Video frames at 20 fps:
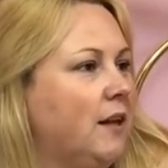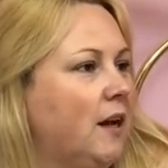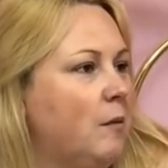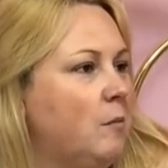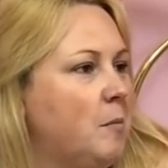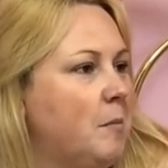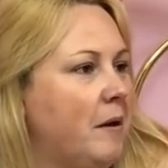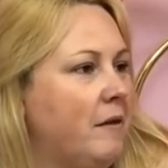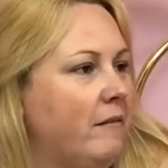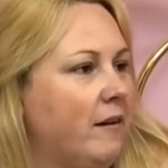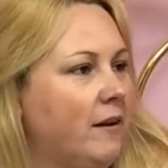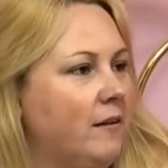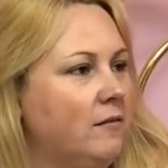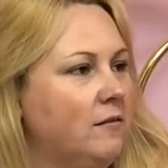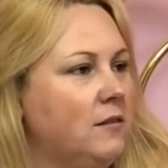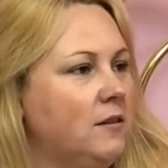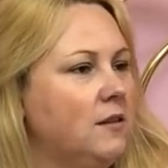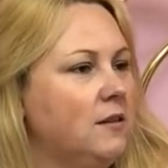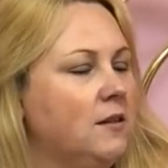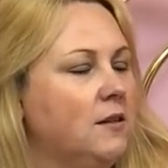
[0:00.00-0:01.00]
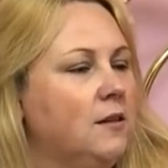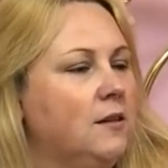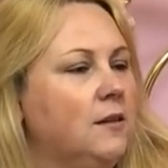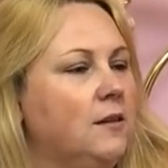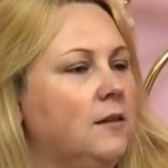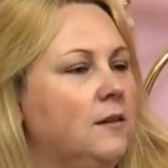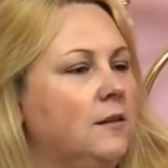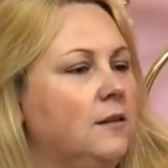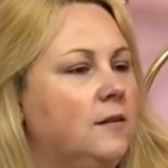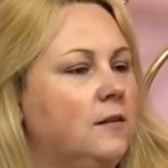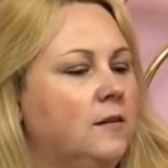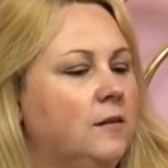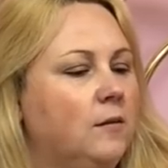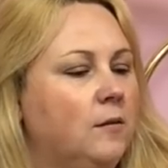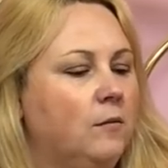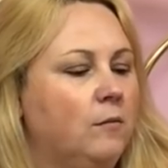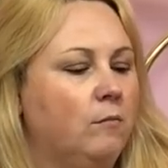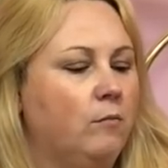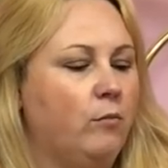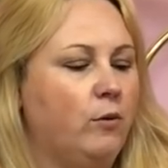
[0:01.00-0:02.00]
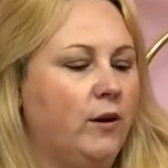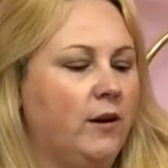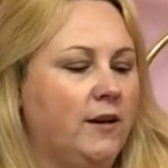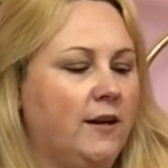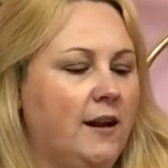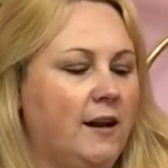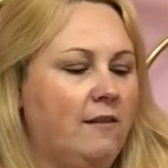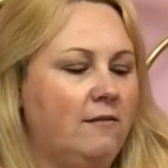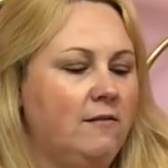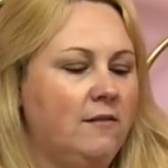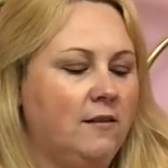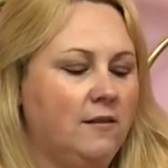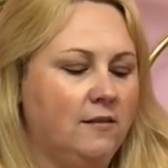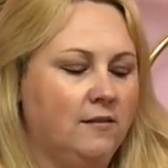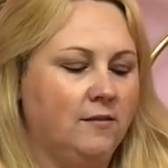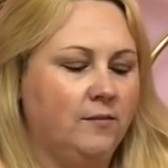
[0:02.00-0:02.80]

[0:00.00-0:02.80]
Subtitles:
the camera back round. Bring it down.